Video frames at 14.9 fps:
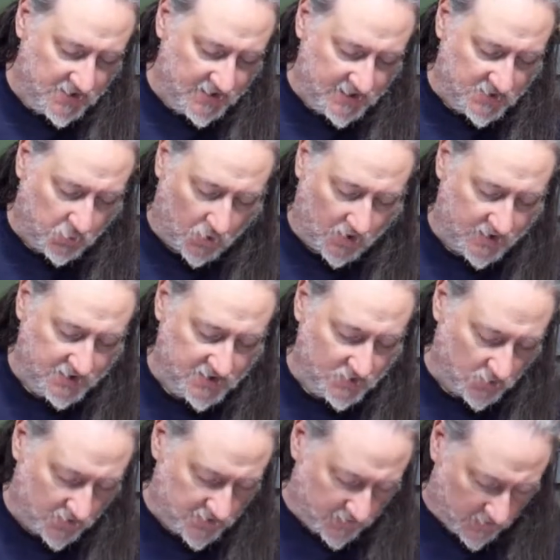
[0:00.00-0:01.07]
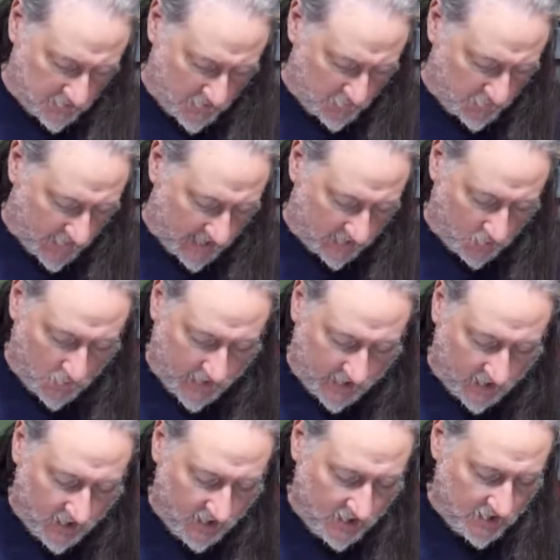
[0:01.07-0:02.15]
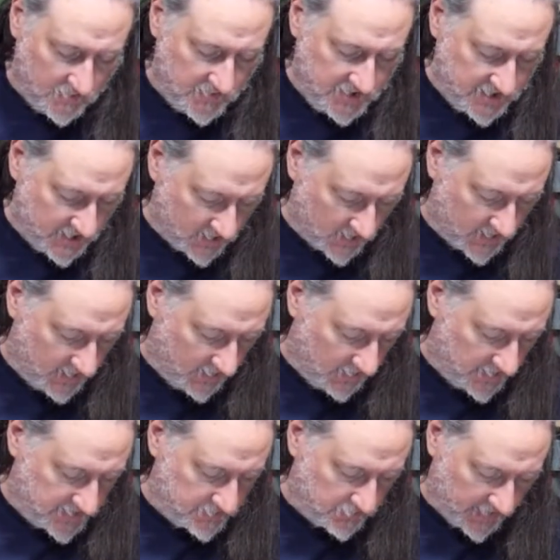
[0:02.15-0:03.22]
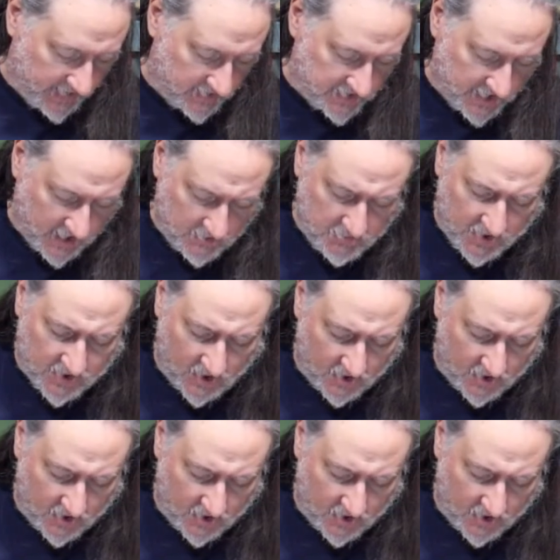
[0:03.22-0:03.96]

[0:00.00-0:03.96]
This work is sourced from the following materials: Player's Handbook,